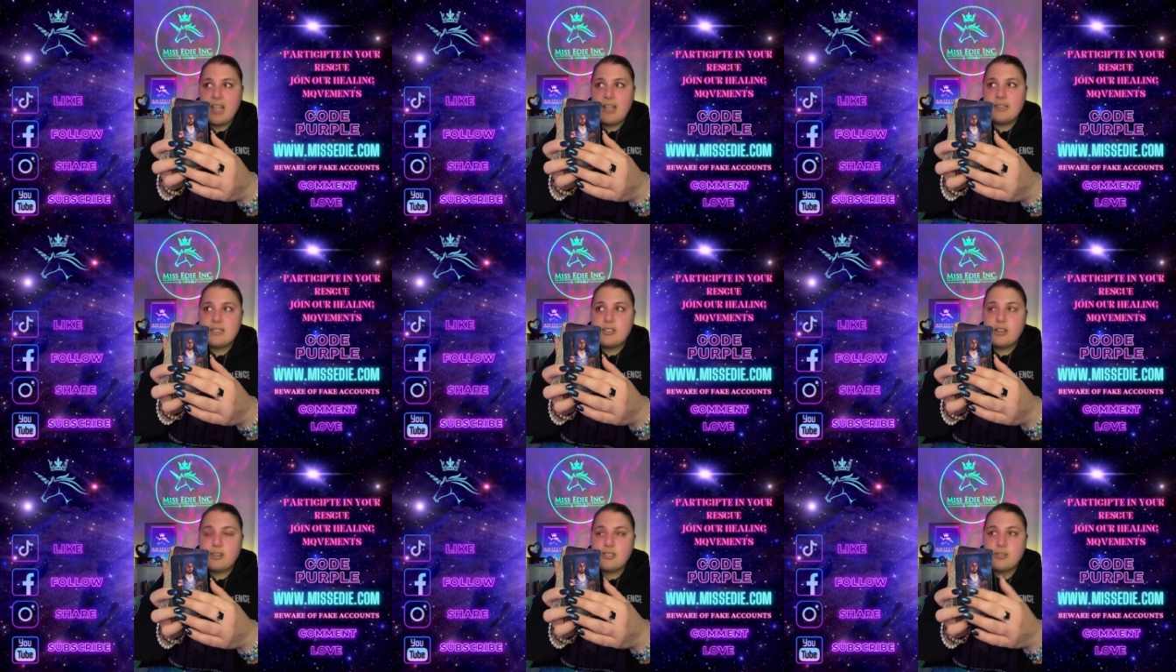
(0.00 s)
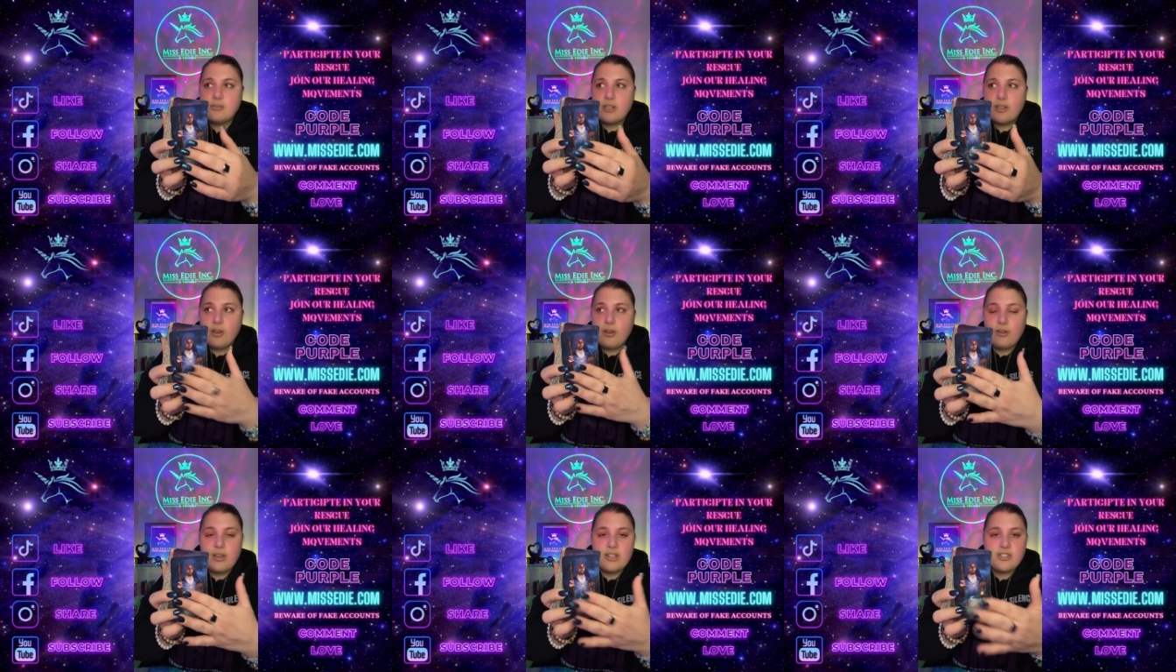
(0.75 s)
and it's also the
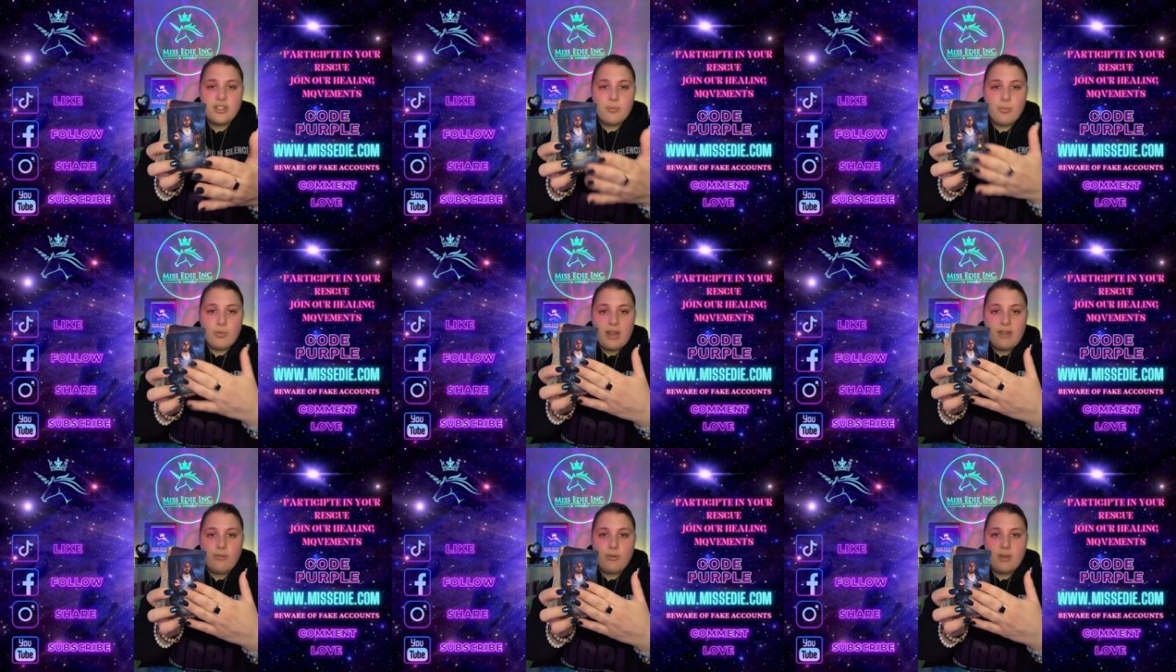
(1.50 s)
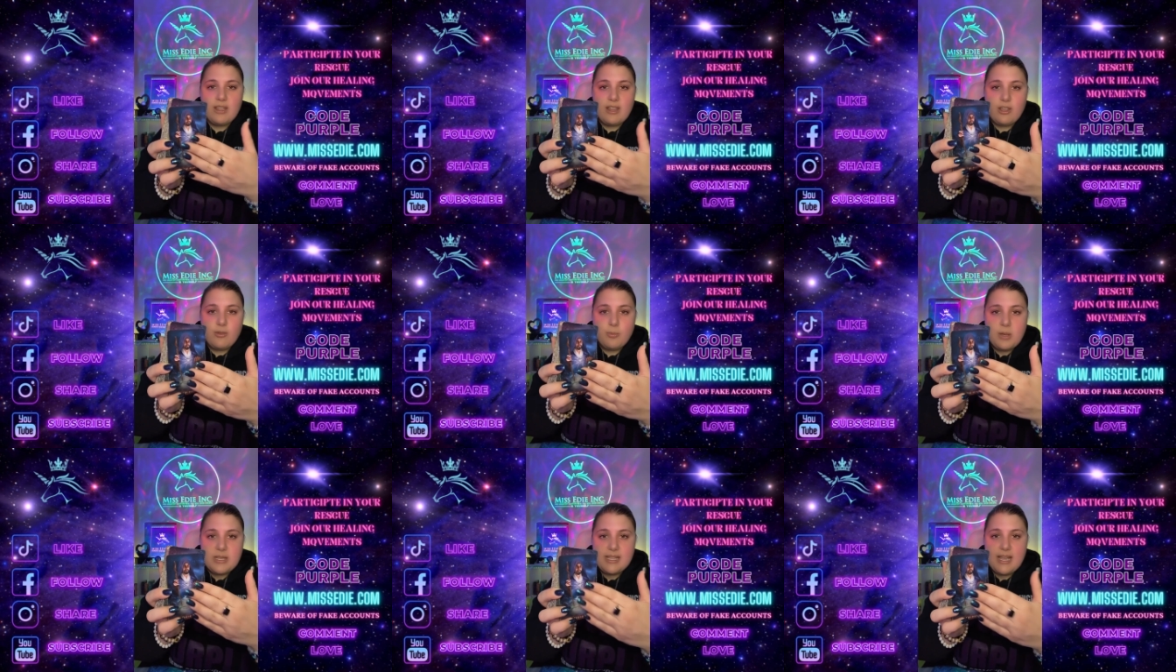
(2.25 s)
courage, the bravery that you
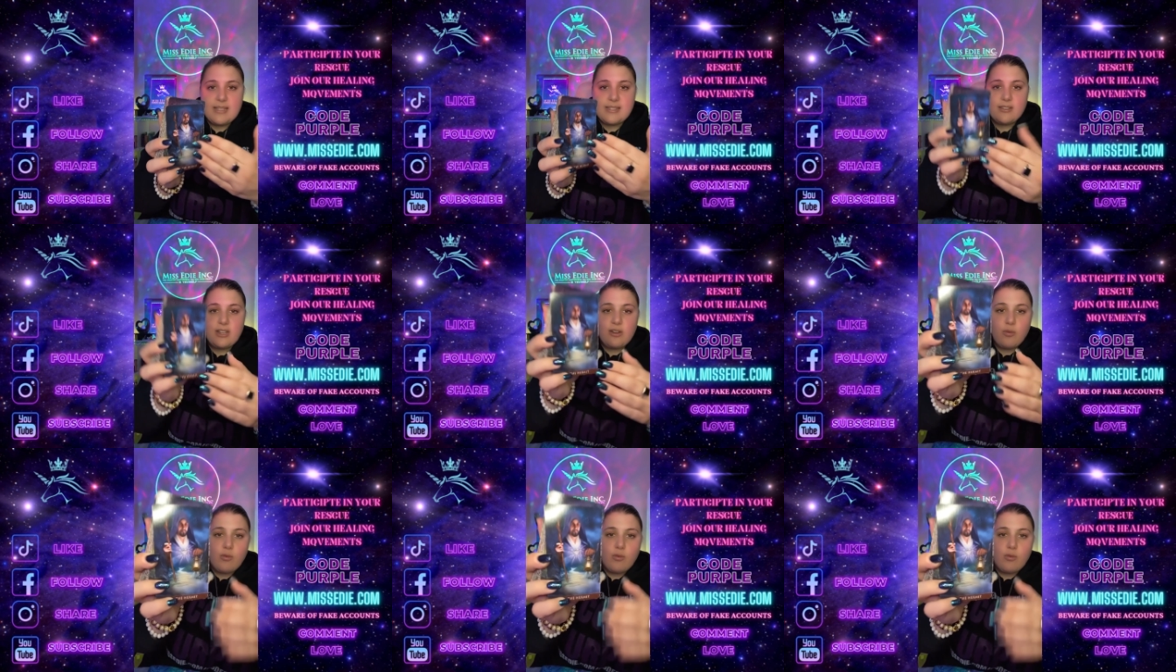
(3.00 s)
possess in